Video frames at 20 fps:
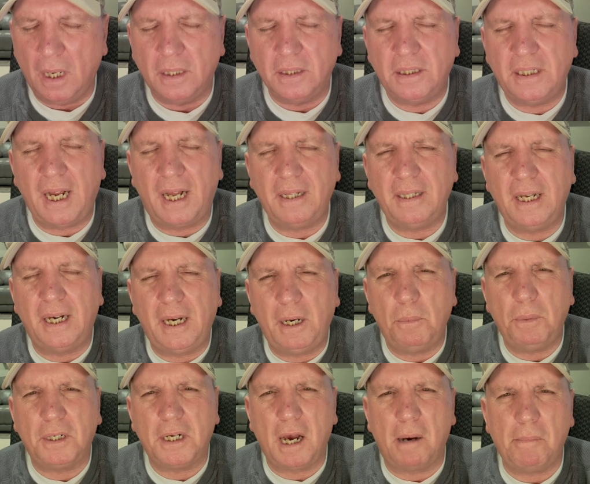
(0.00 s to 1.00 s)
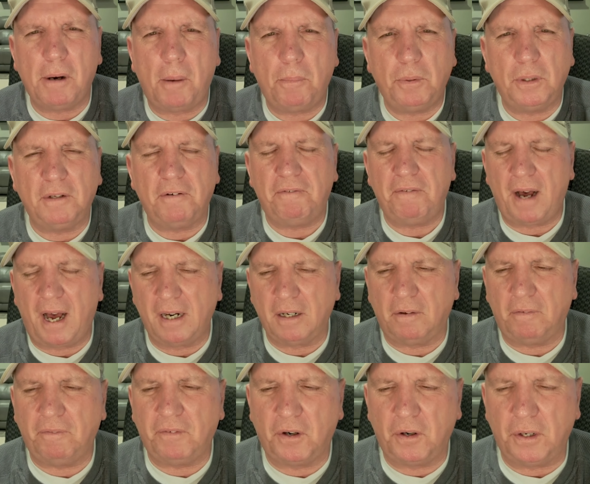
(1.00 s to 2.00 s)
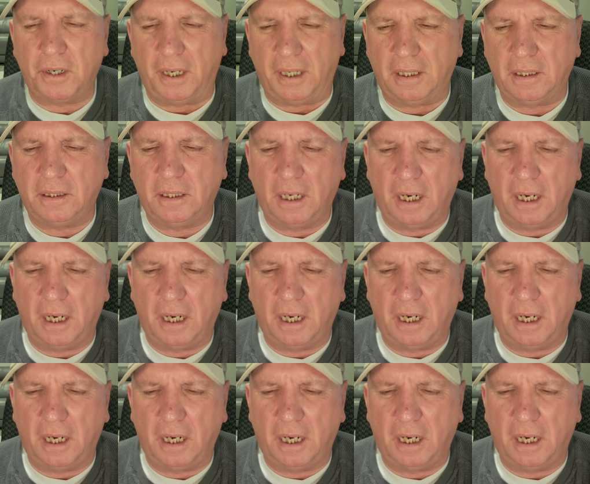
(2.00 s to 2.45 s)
said that he would come up with a final verdict,